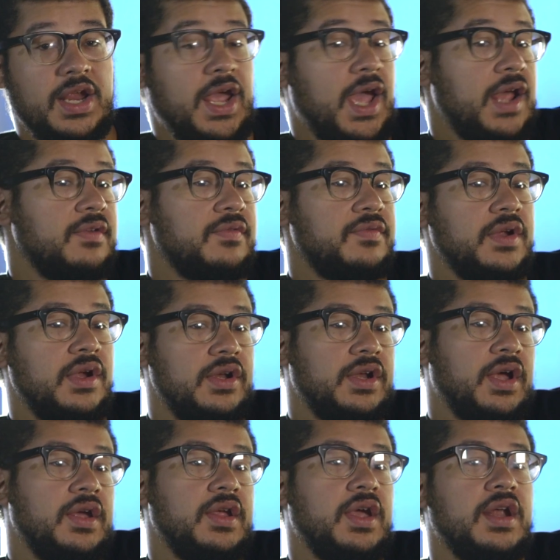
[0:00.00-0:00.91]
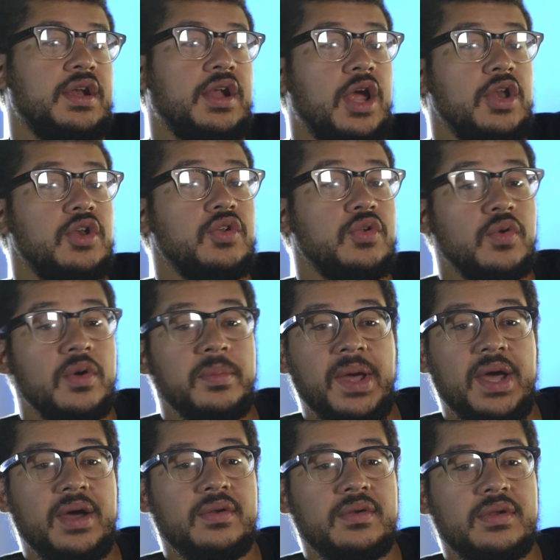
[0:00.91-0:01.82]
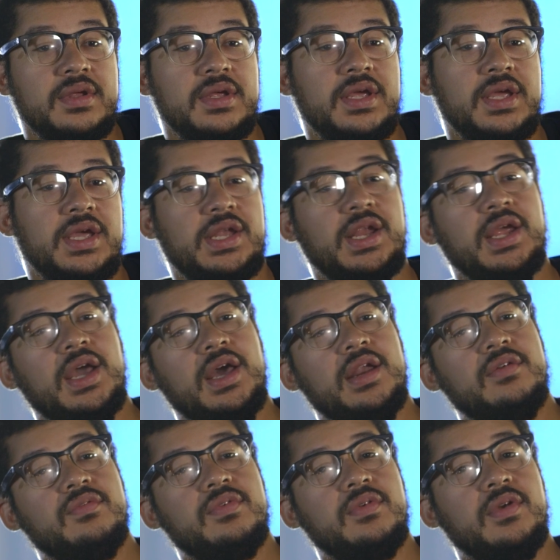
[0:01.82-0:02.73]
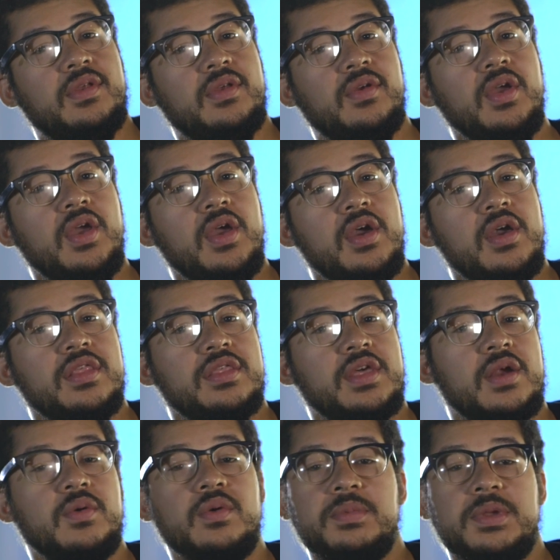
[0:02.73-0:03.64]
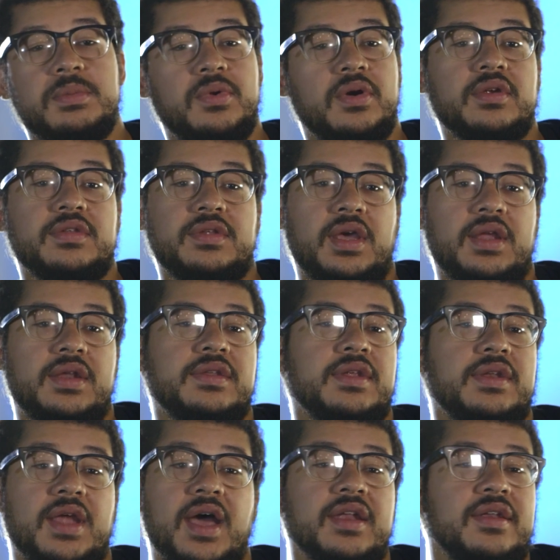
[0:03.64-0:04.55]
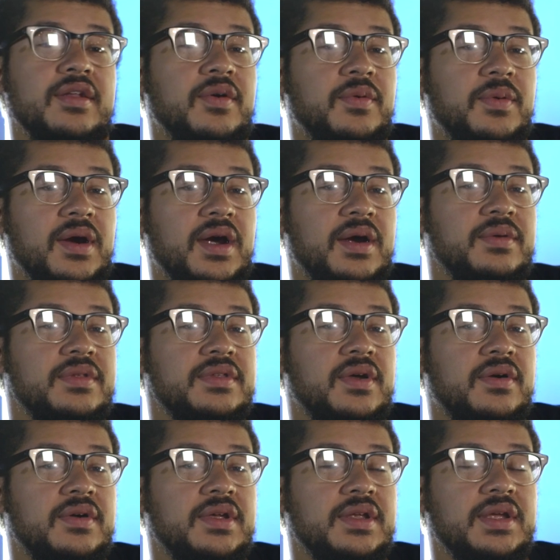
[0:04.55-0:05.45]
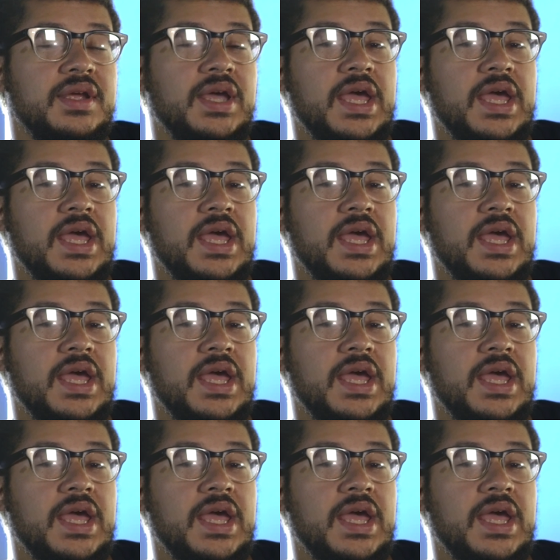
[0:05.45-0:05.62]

hadn't figured out yet, I knew about, and I kind of thought it would be more exciting to not know where I was going.